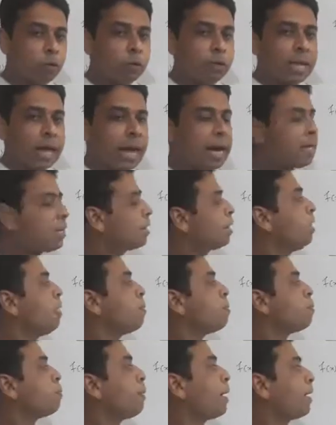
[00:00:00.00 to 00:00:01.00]
that
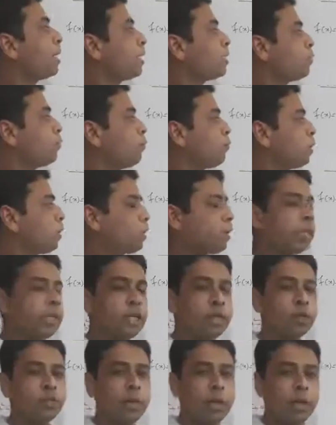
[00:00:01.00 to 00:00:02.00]
minus 4 is the
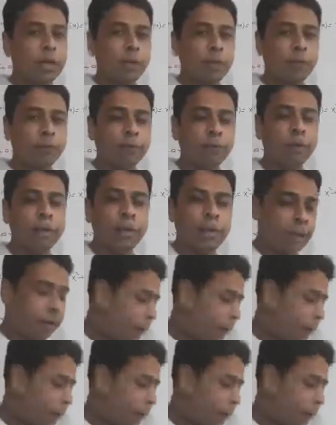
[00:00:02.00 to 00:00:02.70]
least value of a.